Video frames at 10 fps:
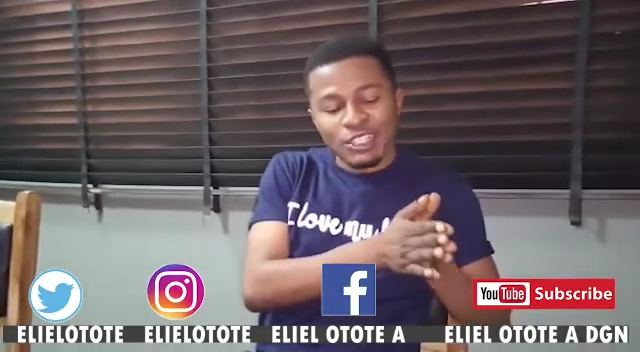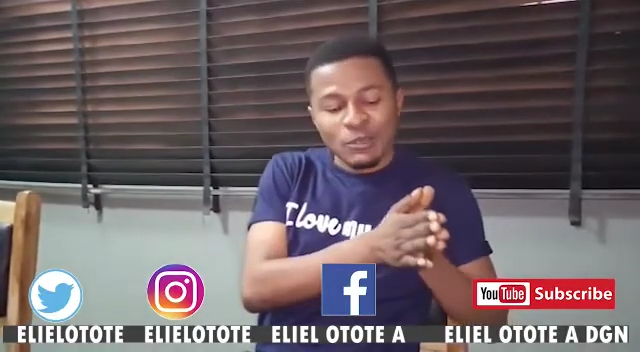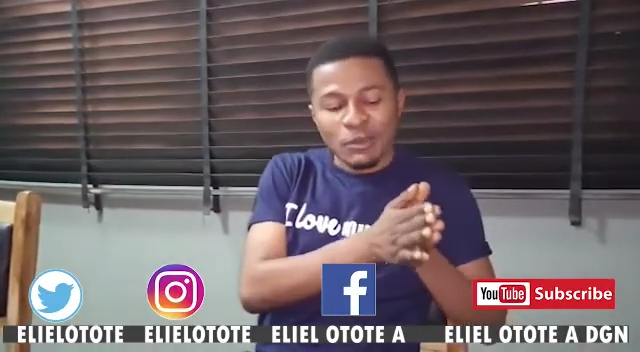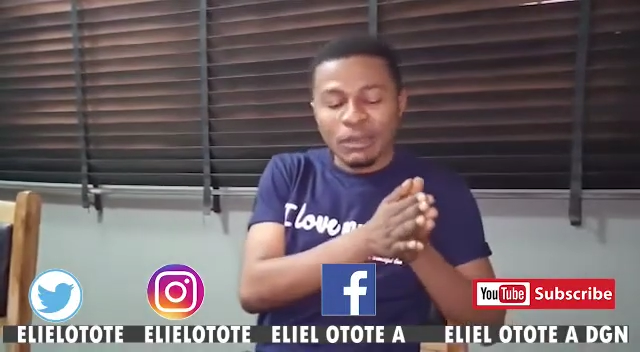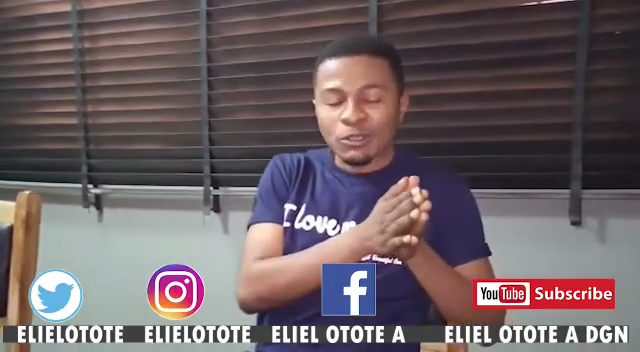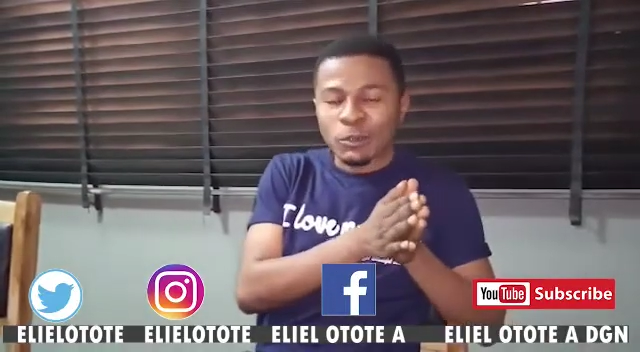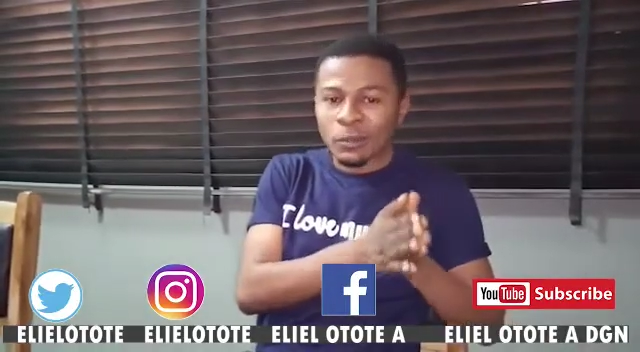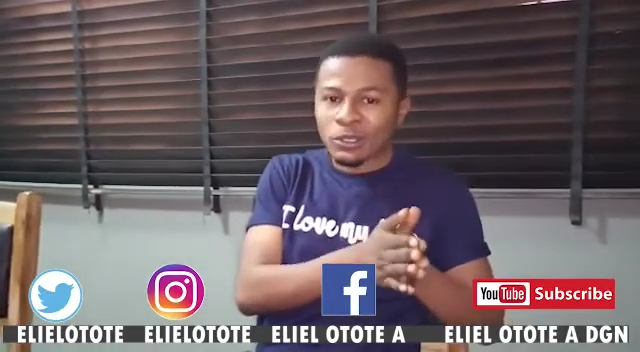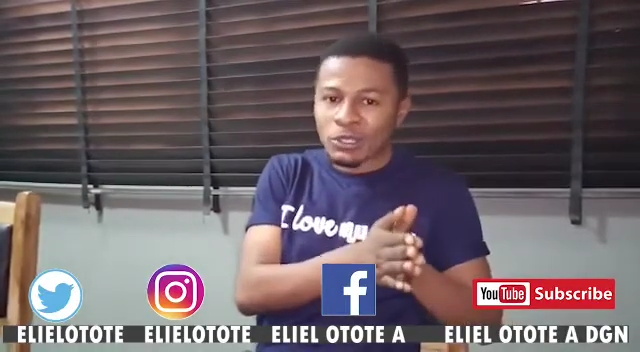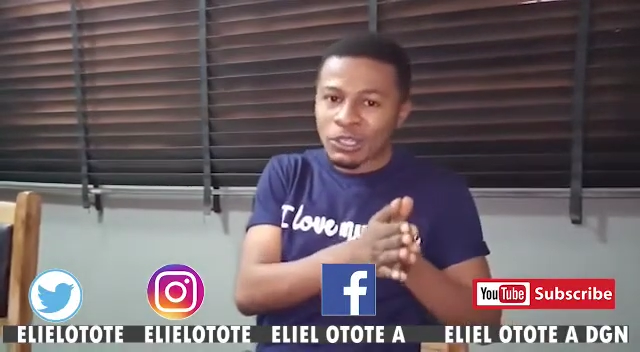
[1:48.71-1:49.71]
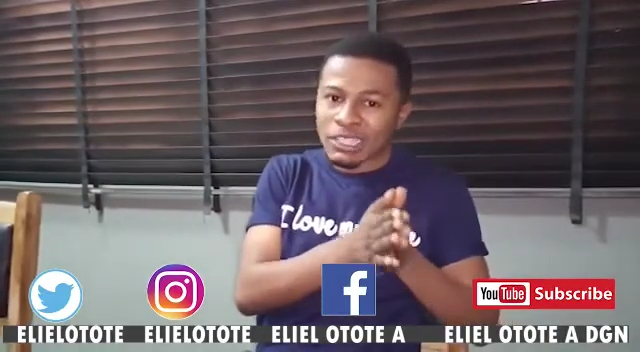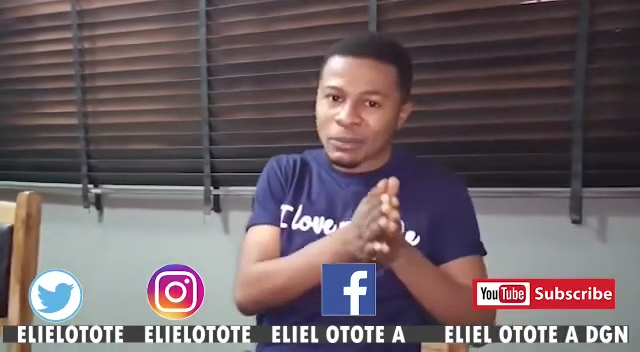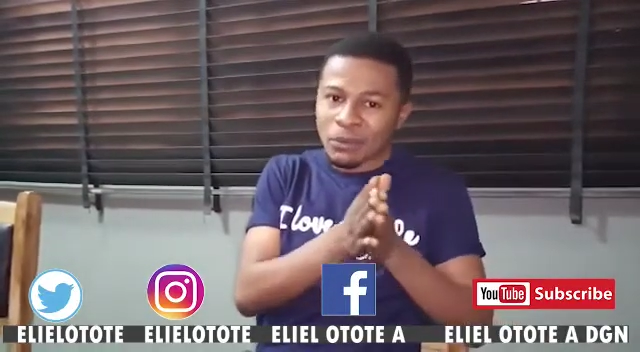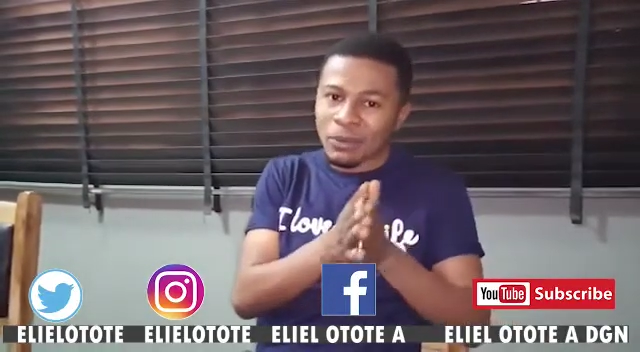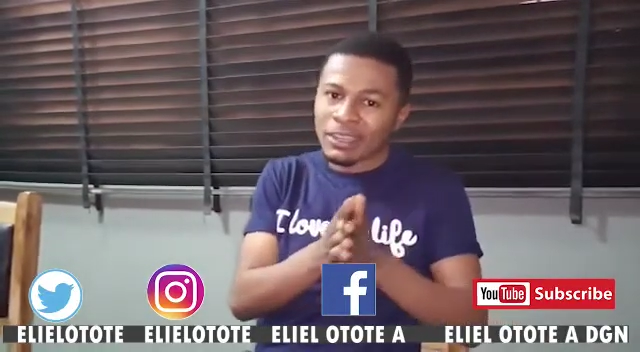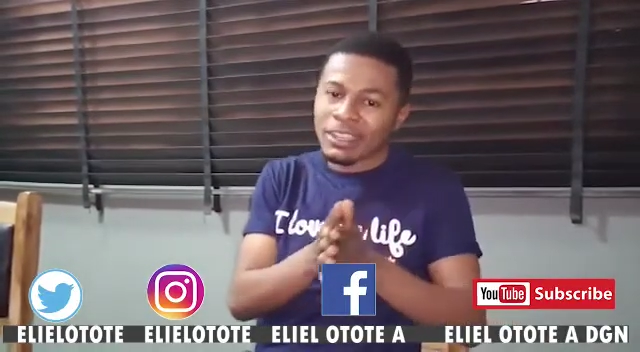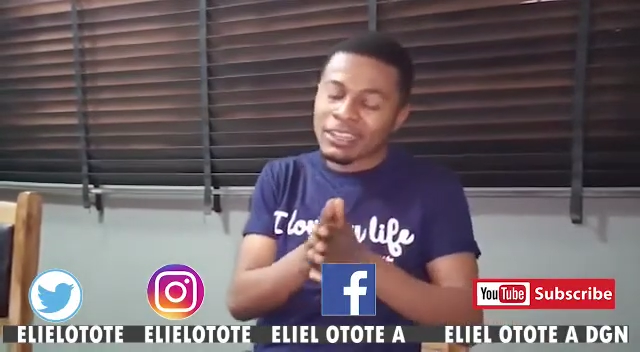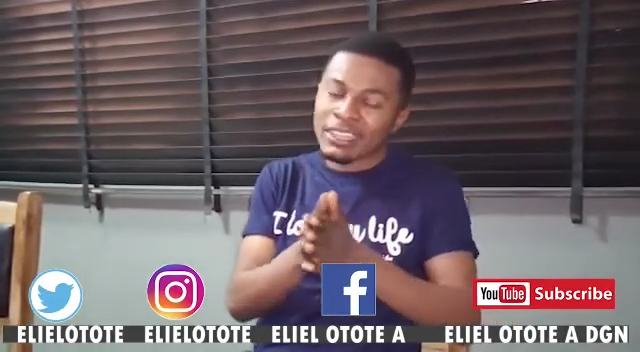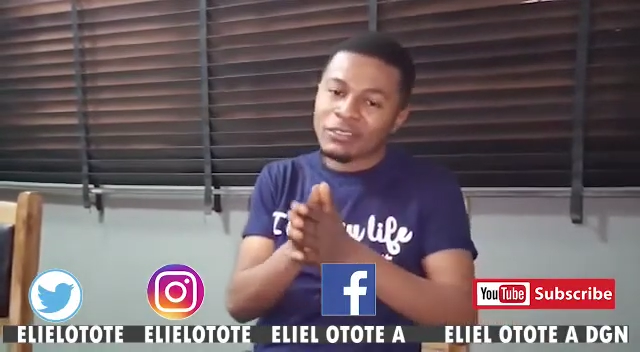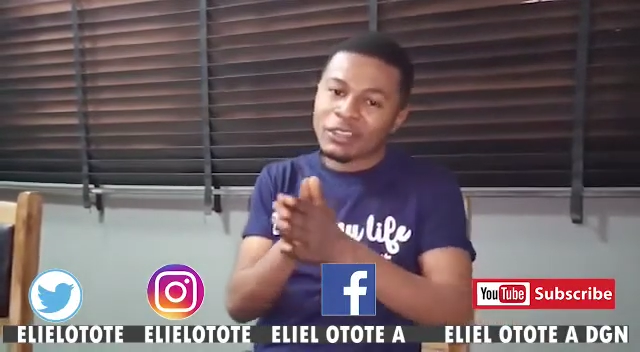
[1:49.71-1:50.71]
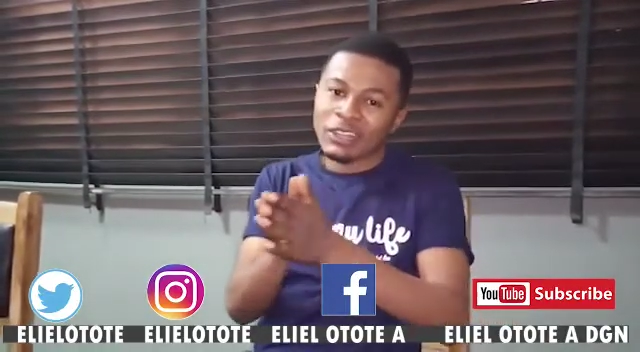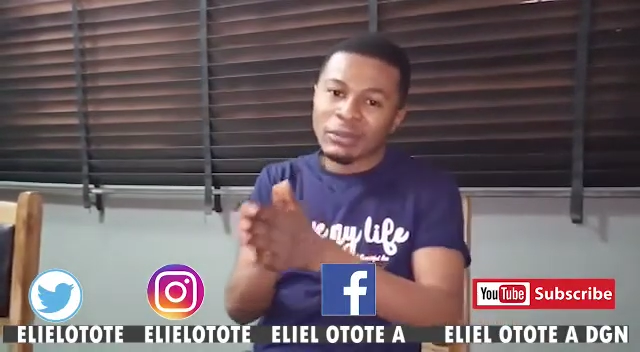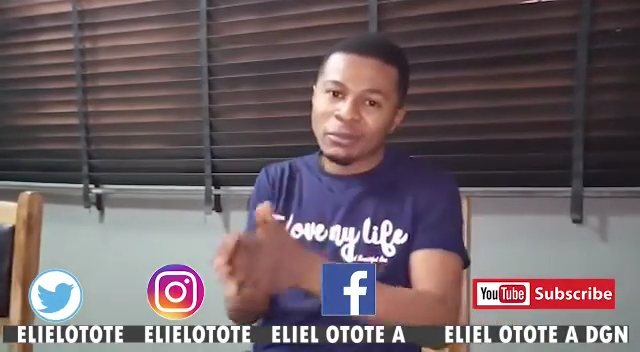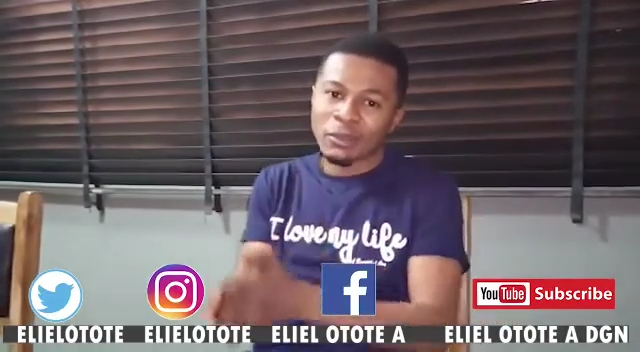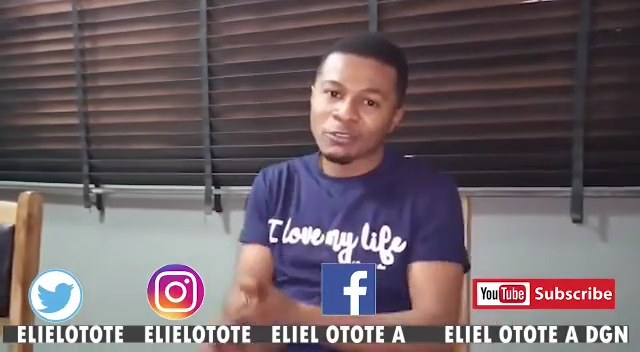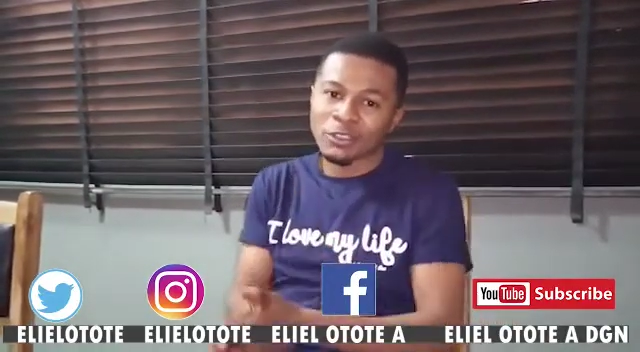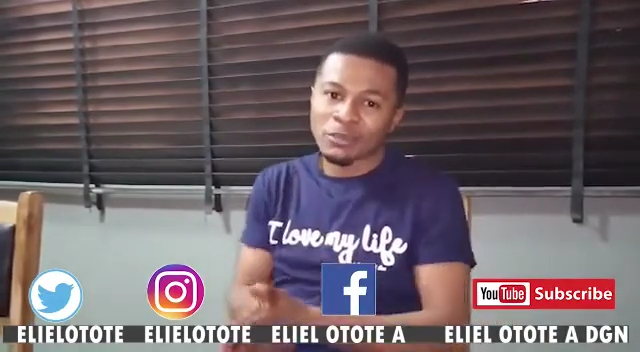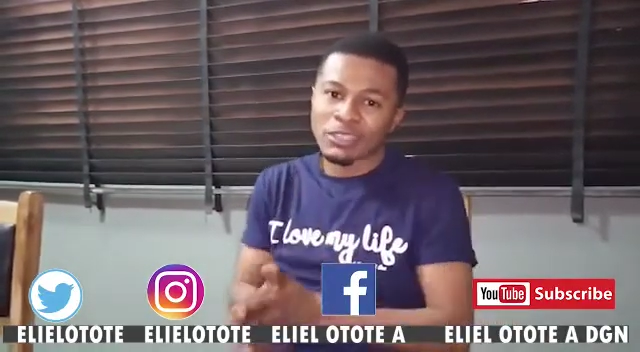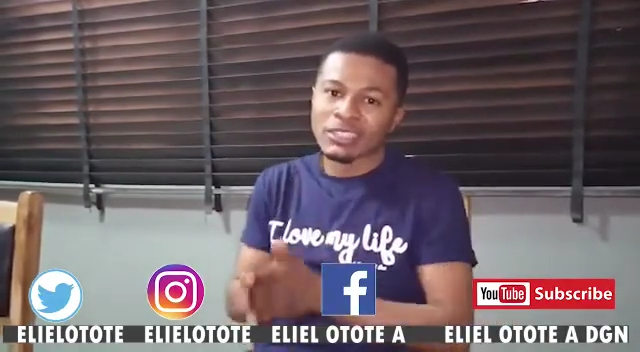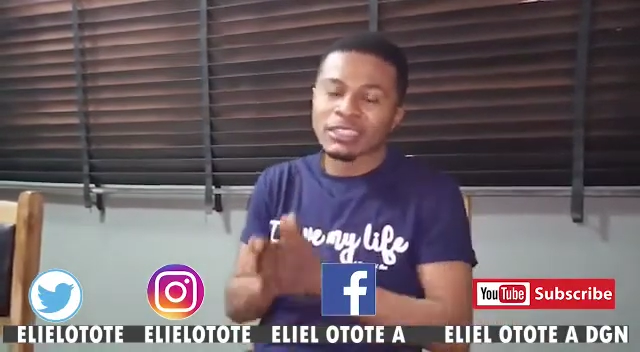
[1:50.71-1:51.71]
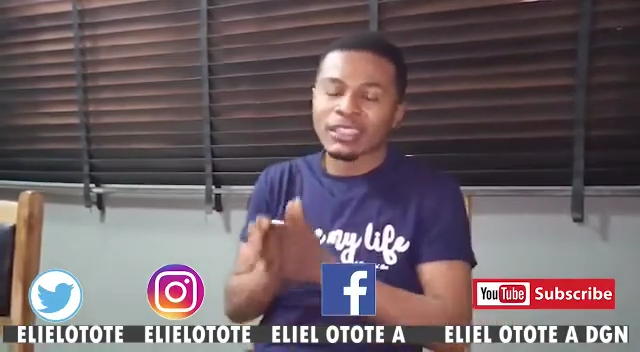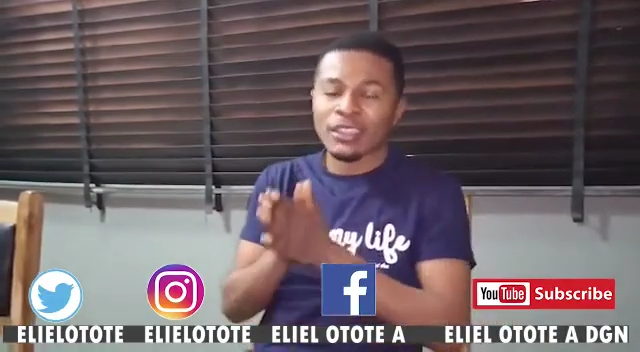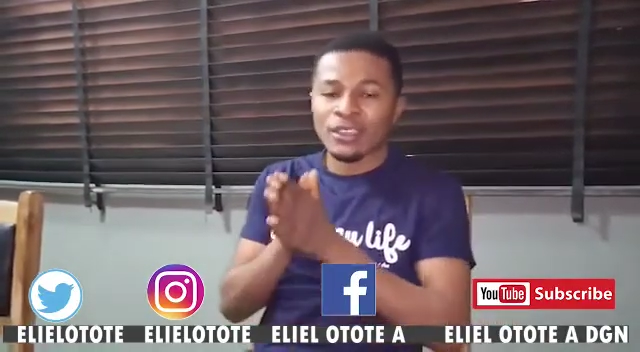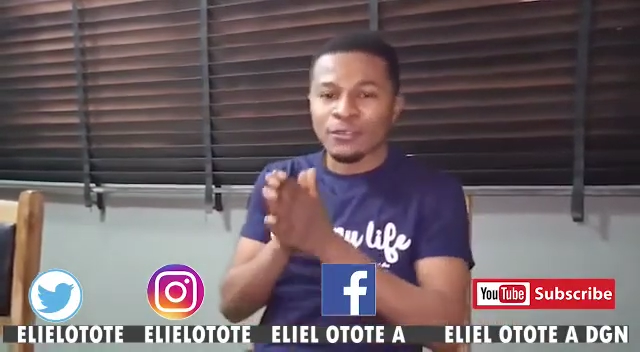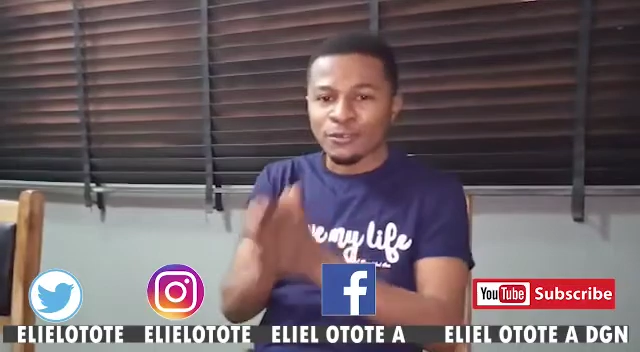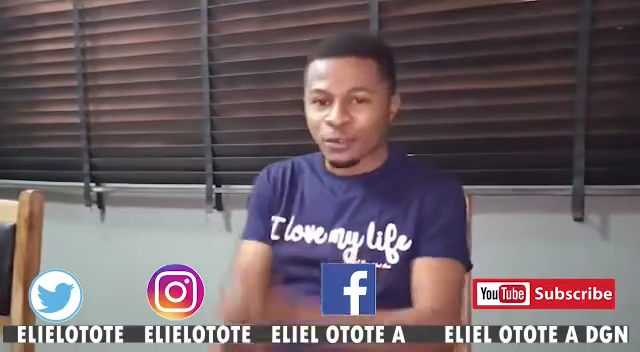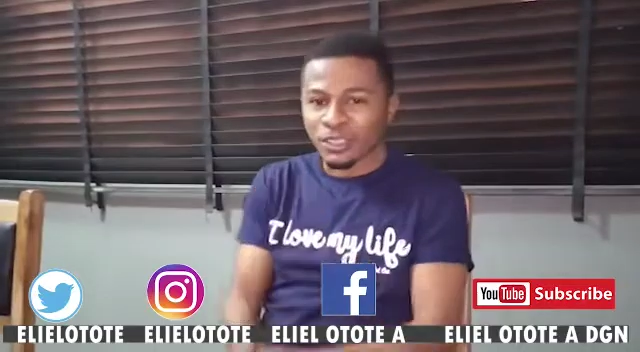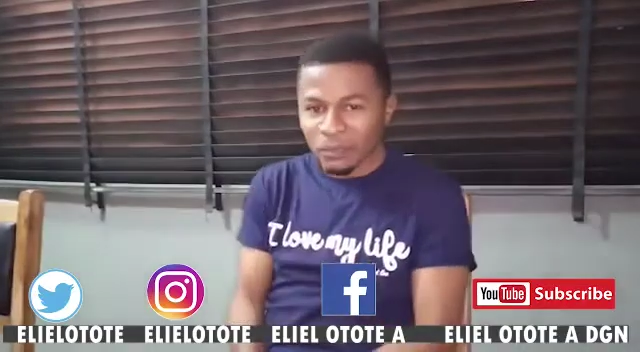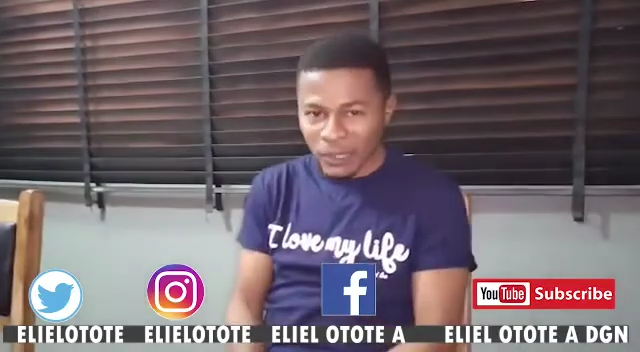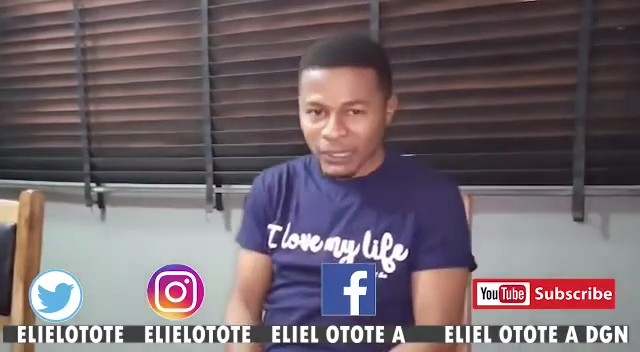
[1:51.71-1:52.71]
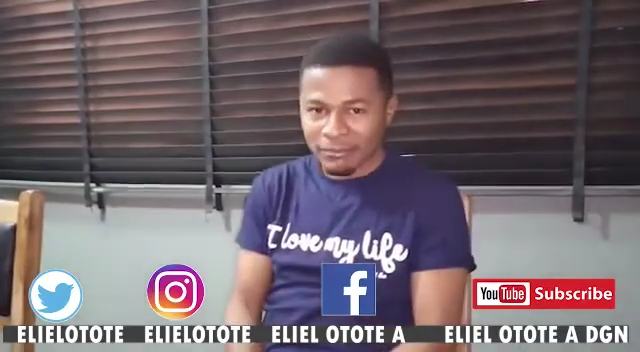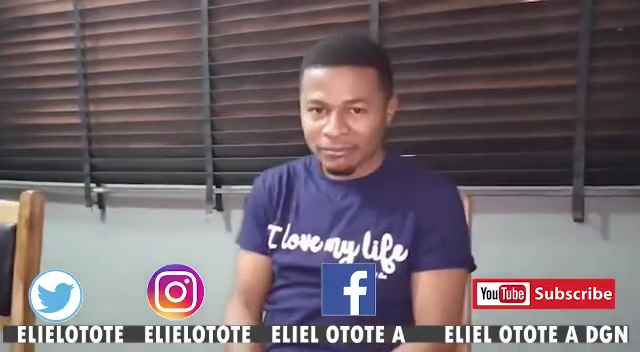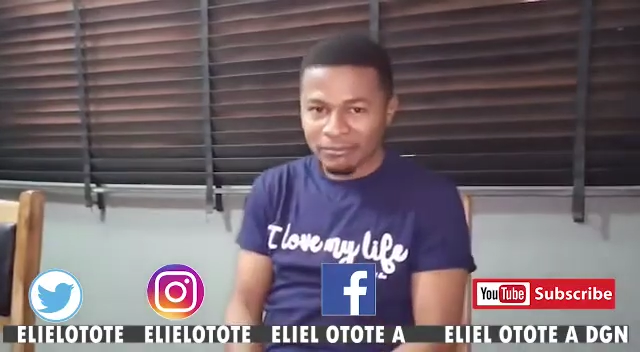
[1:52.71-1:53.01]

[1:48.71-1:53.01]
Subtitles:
to be able to portray it properly and give a credible performance for the play.